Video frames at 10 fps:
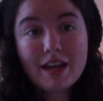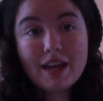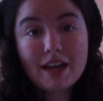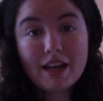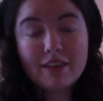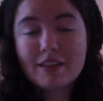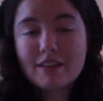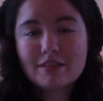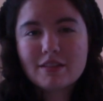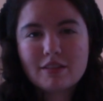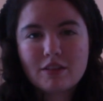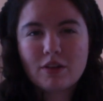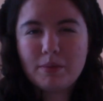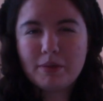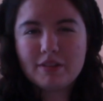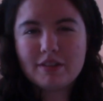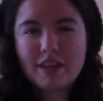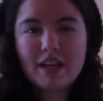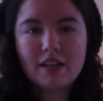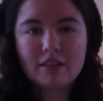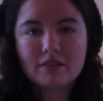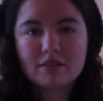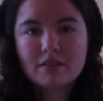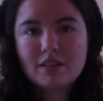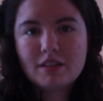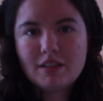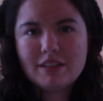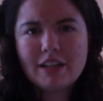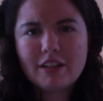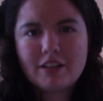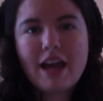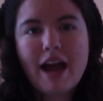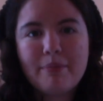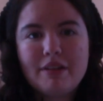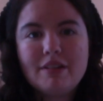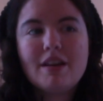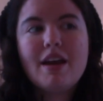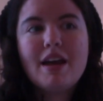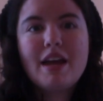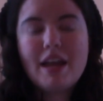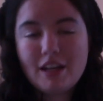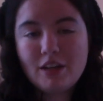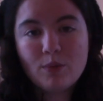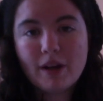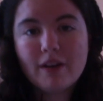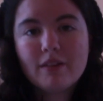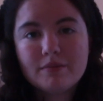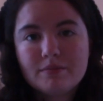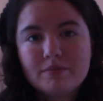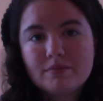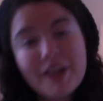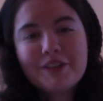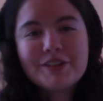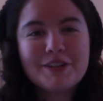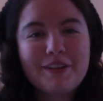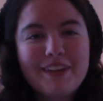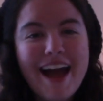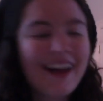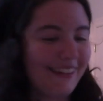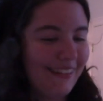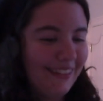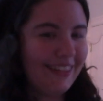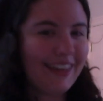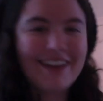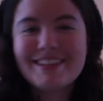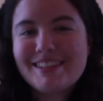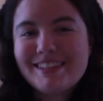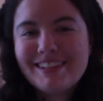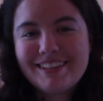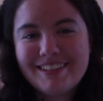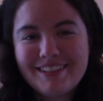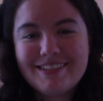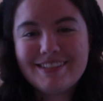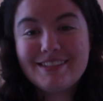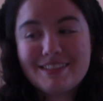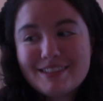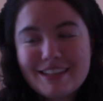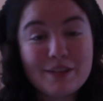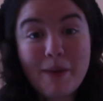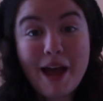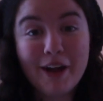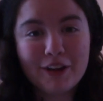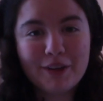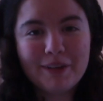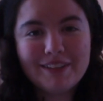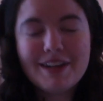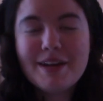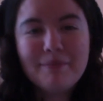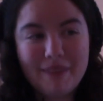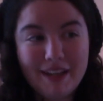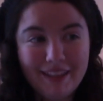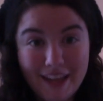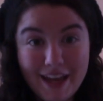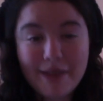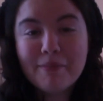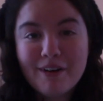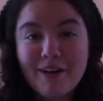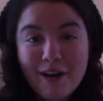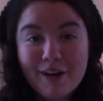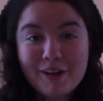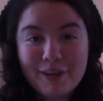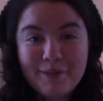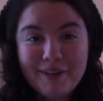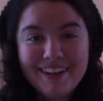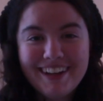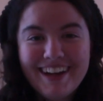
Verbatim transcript: And I think that's the creepiest thing, is that it could happen anywhere. So yeah, that's my argument, my lame argument.